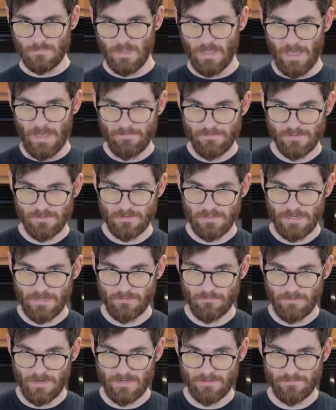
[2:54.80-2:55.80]
After you let
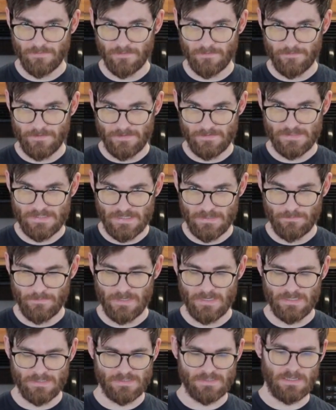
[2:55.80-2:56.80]
it rest for 15
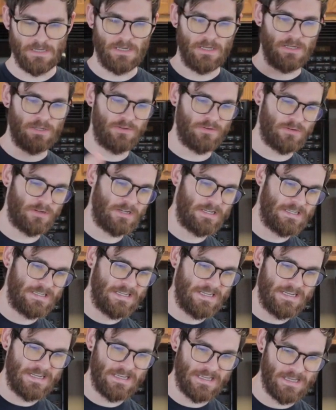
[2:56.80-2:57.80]
minutes, you're going to
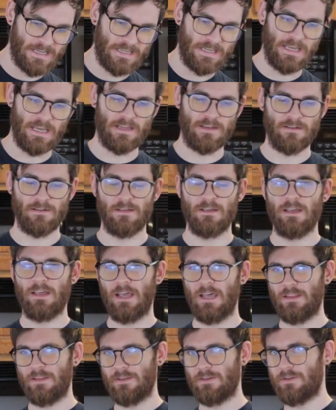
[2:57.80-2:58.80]
knead it again,
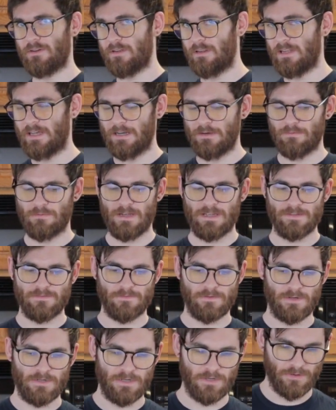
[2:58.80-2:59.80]
and then you're going to let it rest
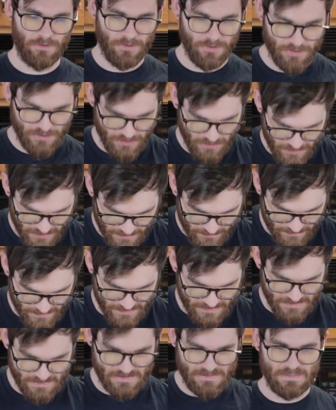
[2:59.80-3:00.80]
for another 30
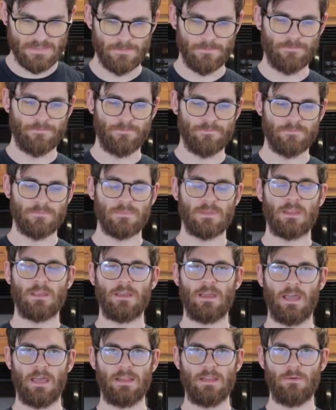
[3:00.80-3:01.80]
minutes.
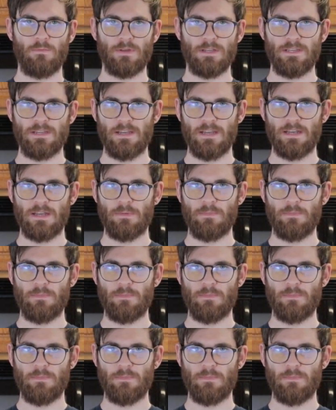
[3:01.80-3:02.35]
And then we did end